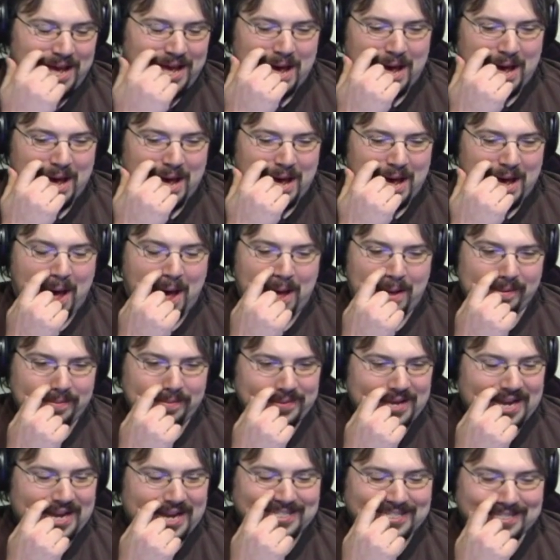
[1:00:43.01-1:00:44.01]

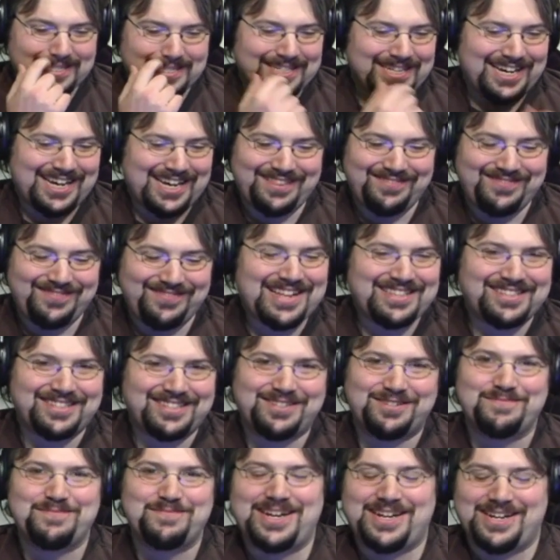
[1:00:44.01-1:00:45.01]
That's
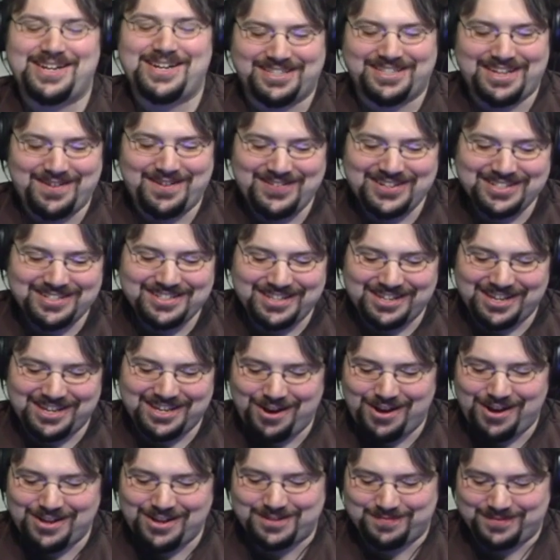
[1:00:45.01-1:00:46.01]
tremendous. I mean, just the
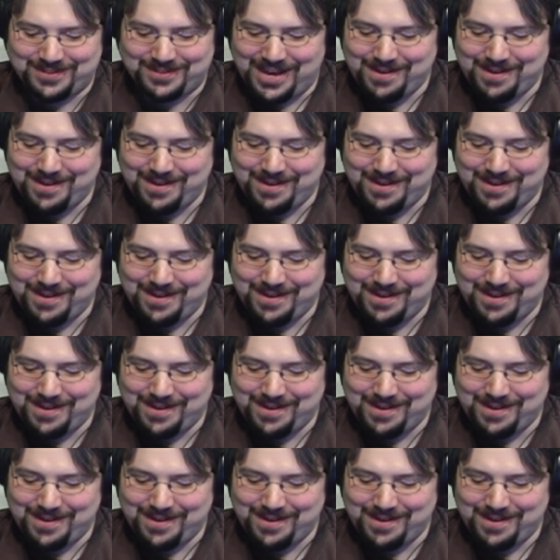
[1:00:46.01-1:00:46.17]
concept.